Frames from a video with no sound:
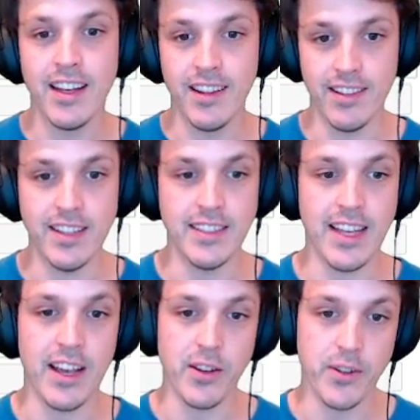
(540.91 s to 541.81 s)
this is
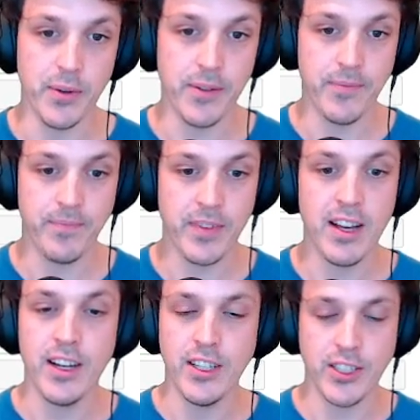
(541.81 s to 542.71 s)
how you do it.
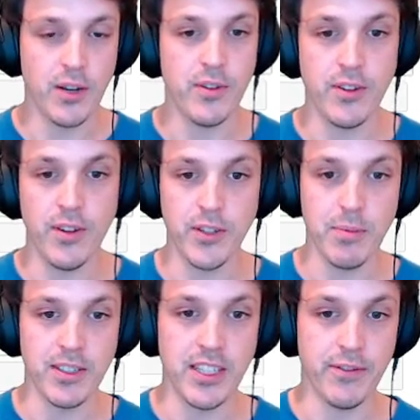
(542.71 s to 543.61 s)
So not too
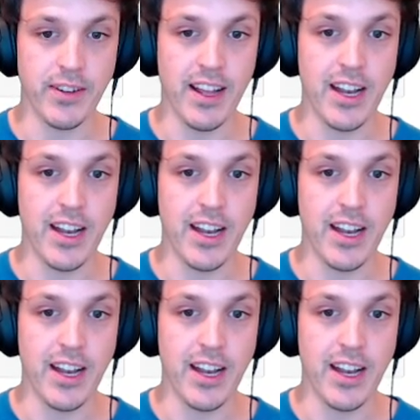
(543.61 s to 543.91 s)
much different and not